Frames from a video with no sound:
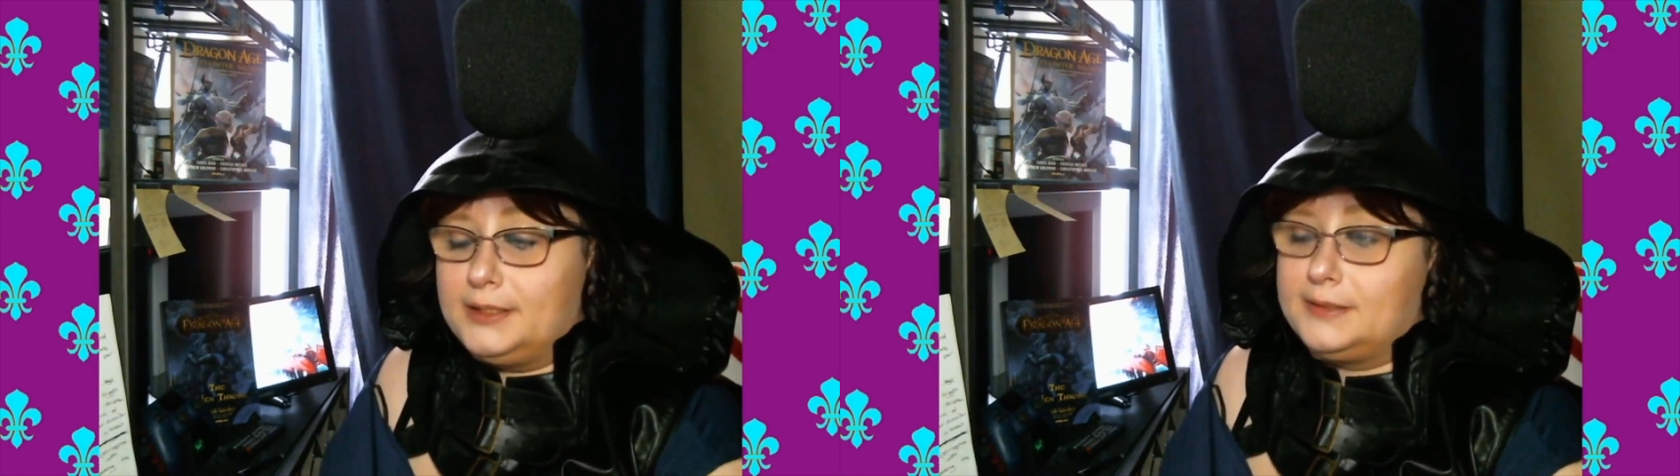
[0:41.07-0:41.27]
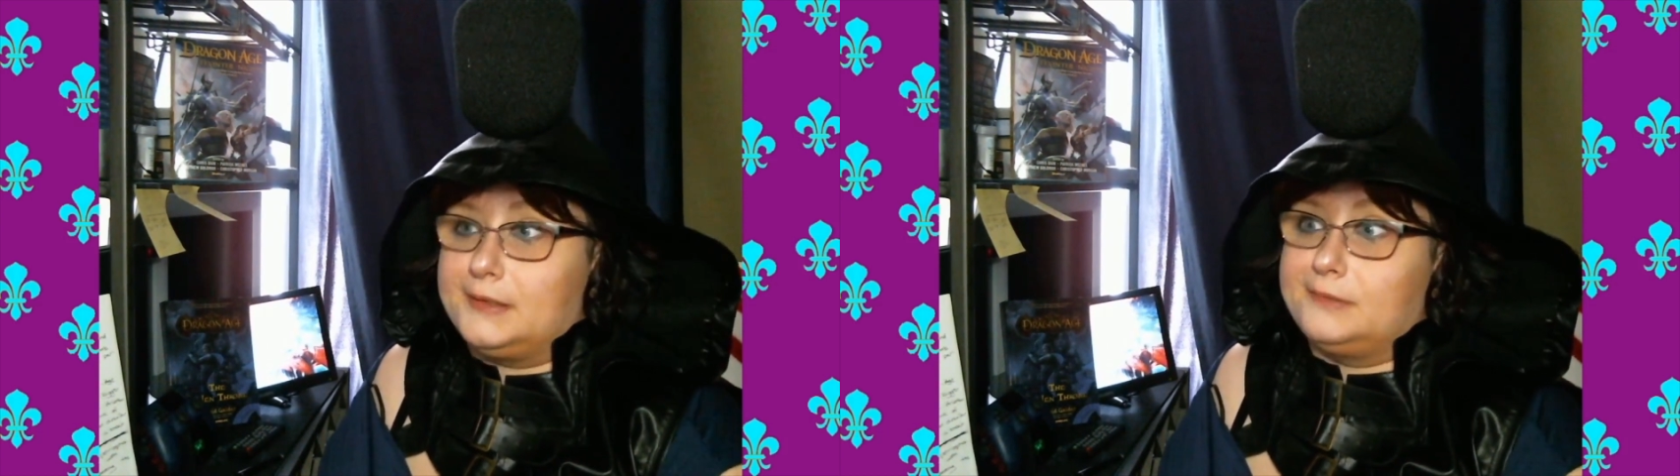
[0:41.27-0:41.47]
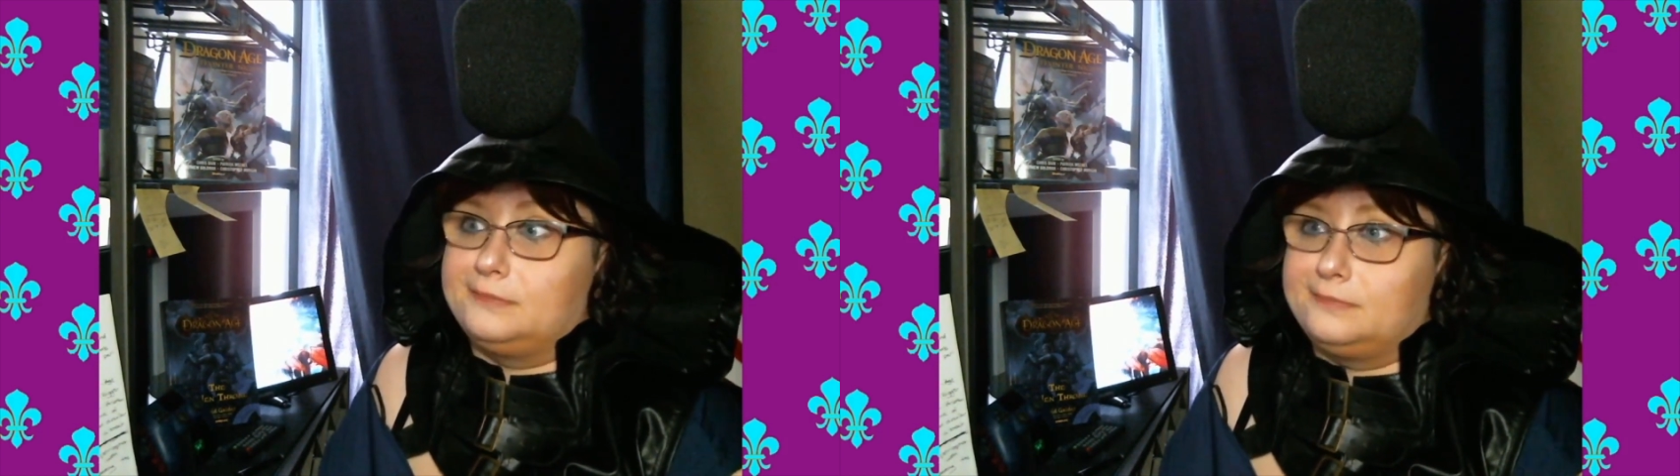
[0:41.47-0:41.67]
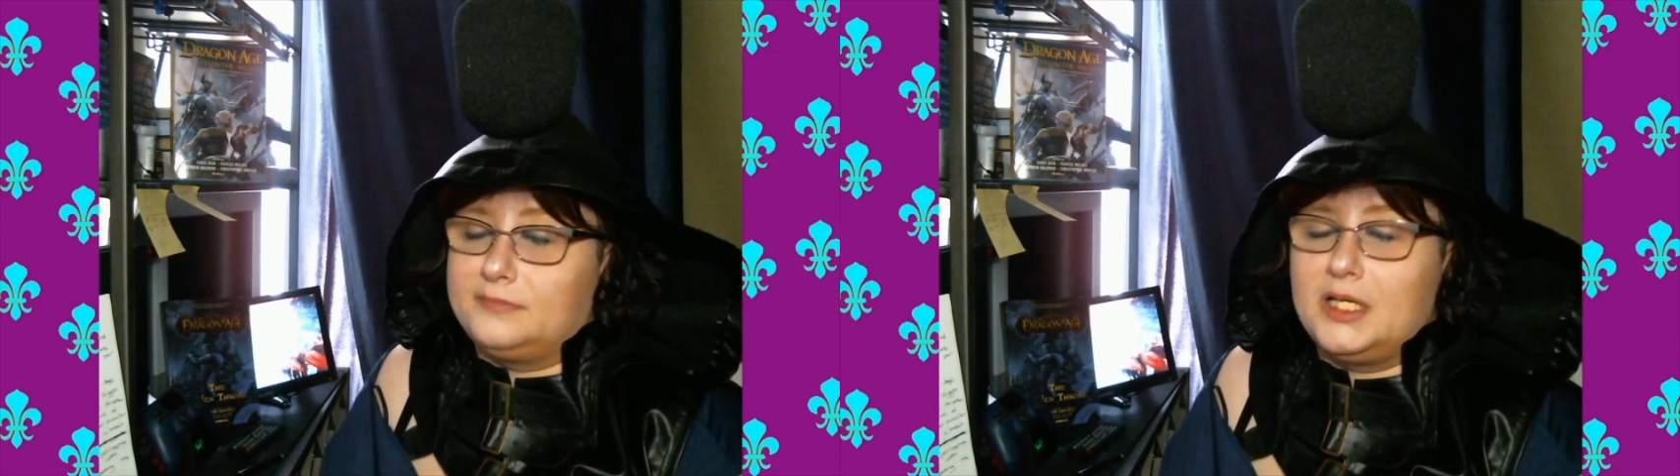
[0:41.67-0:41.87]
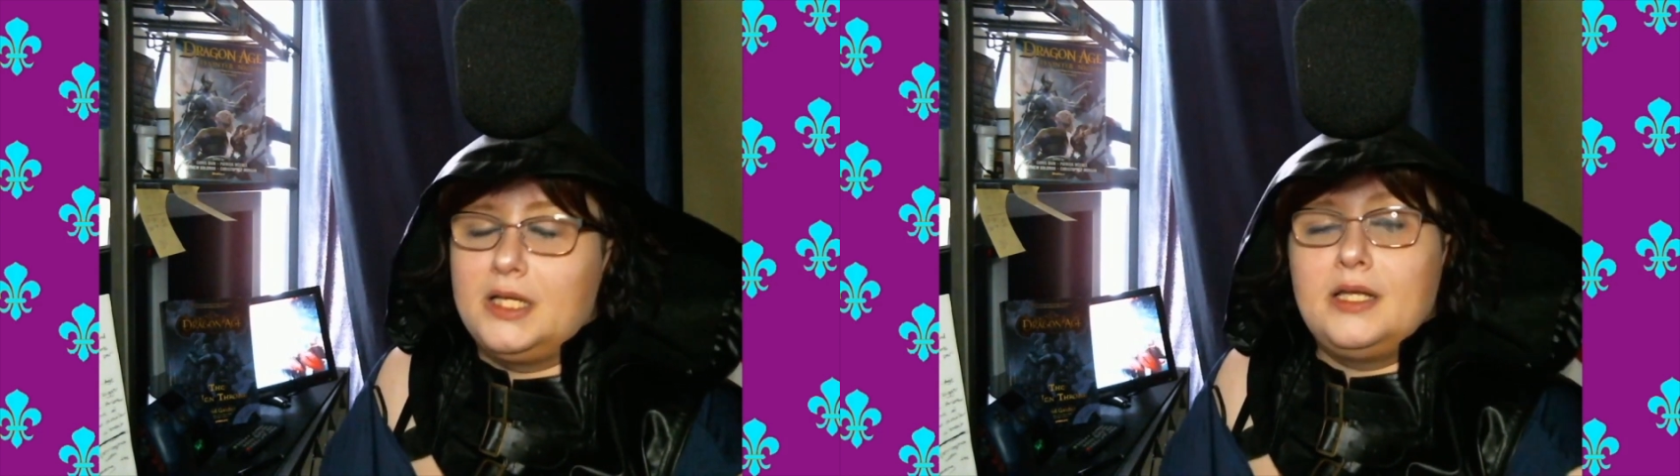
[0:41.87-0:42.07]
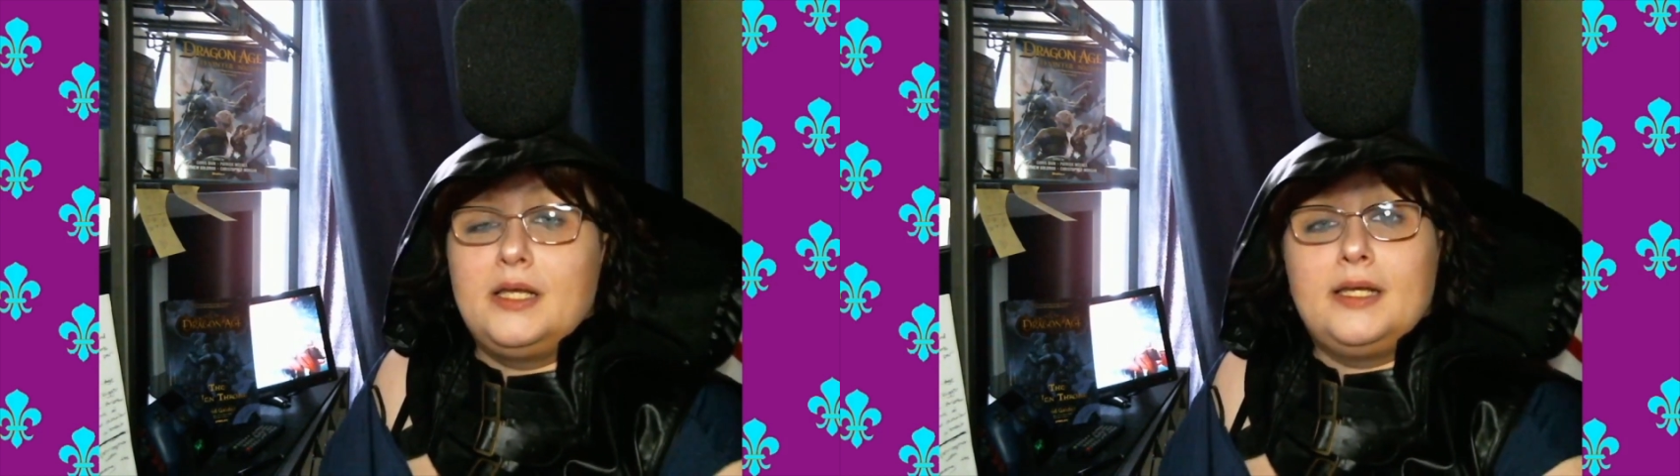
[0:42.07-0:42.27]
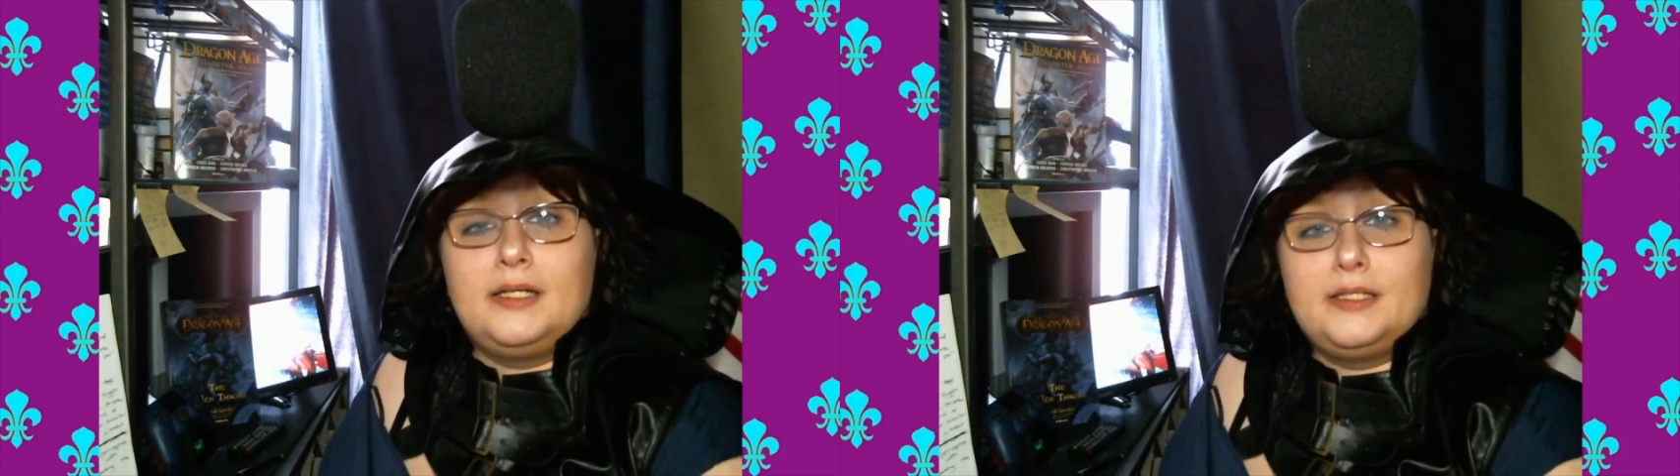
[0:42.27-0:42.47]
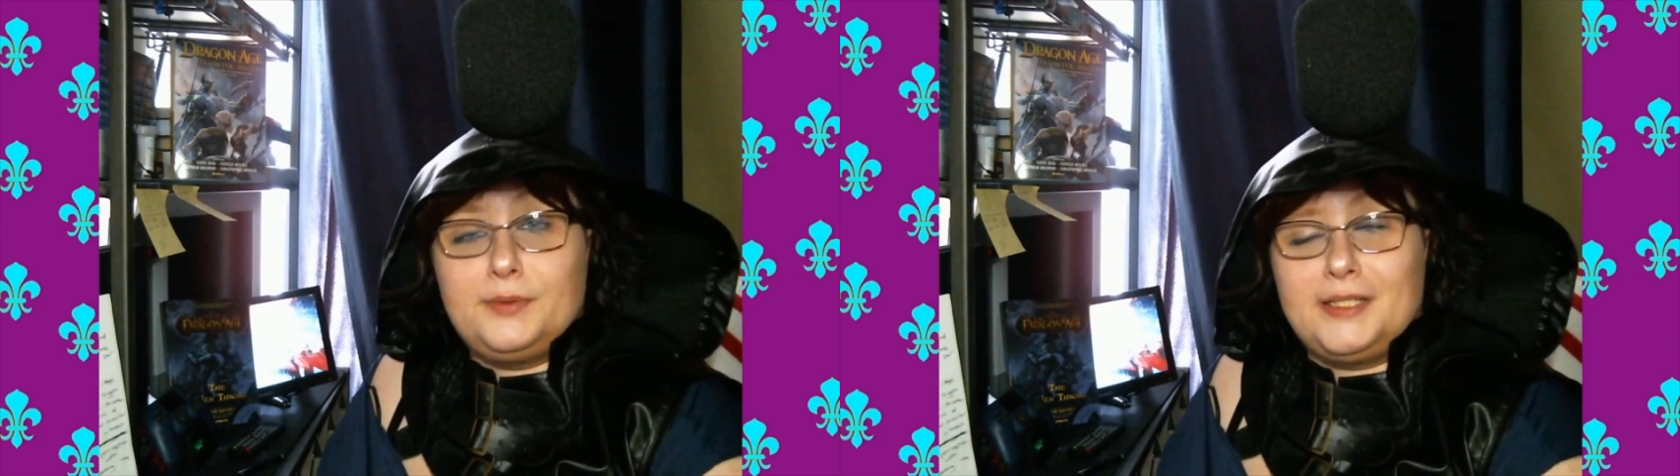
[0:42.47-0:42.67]
so
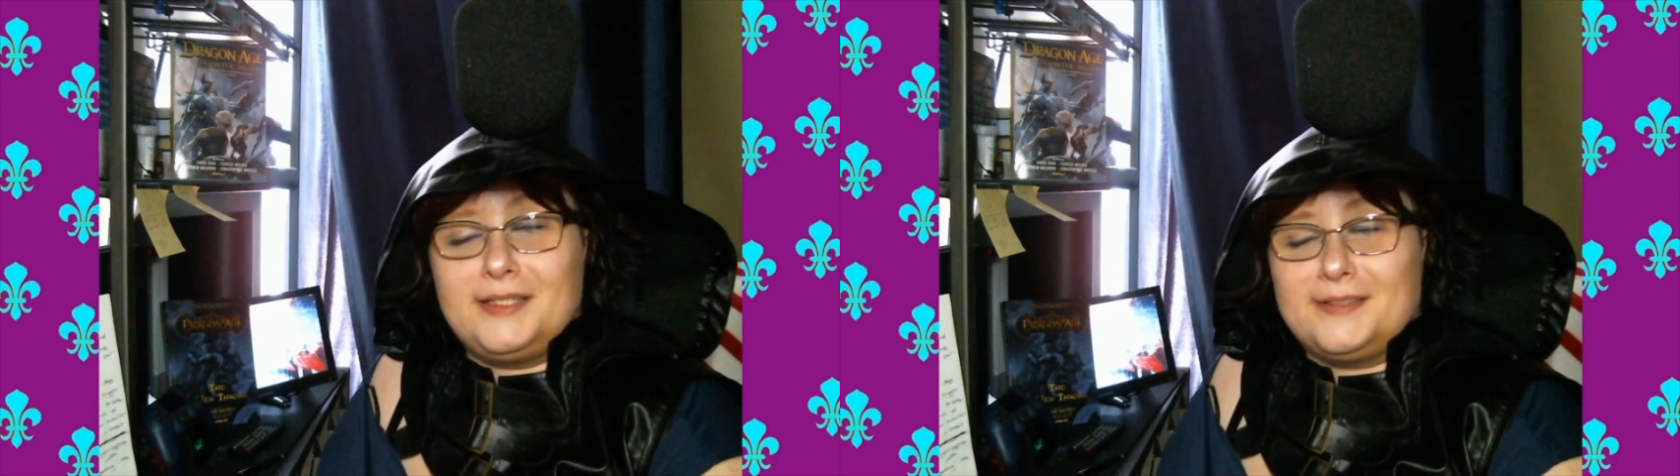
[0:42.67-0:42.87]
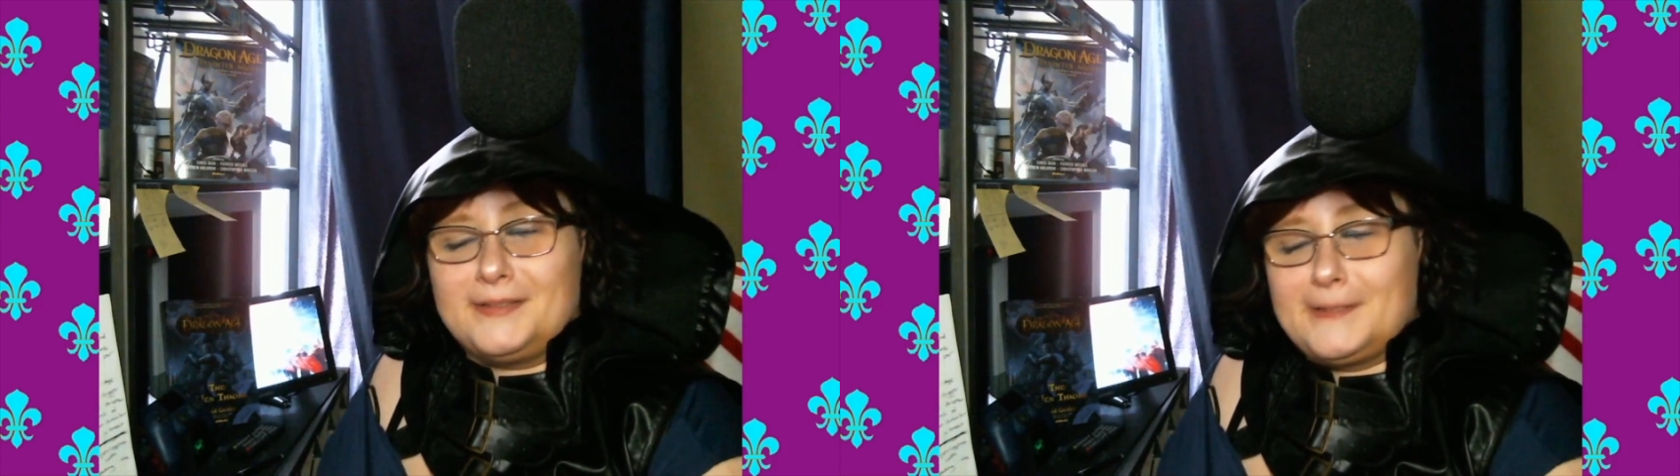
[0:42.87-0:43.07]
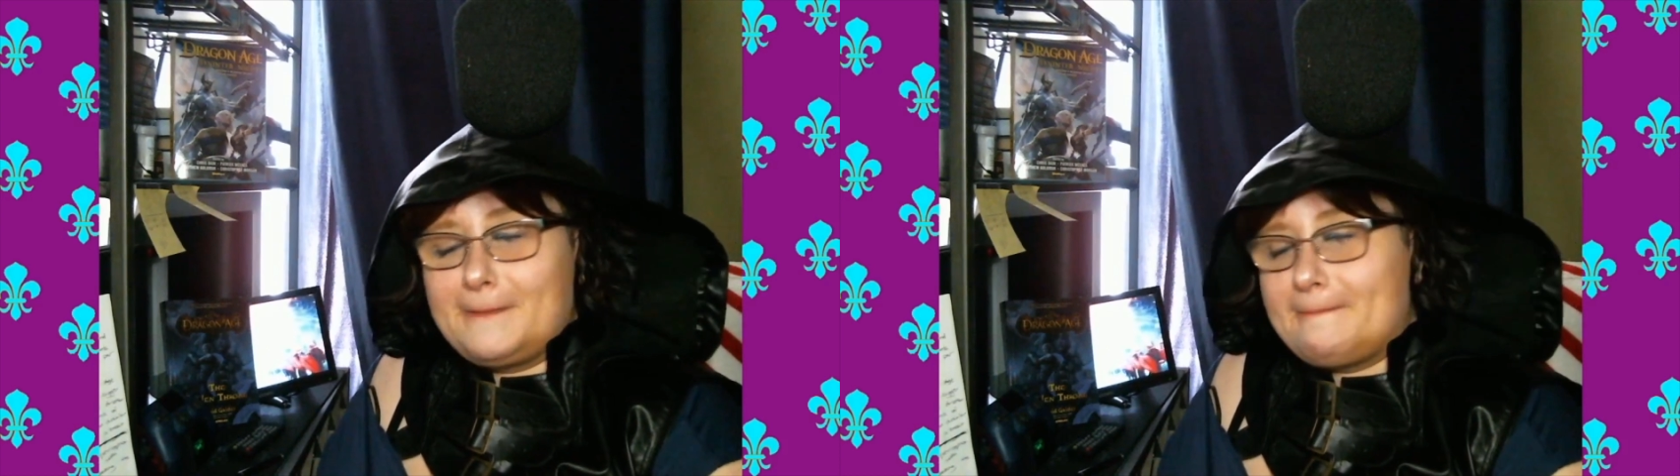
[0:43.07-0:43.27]
it is what it is.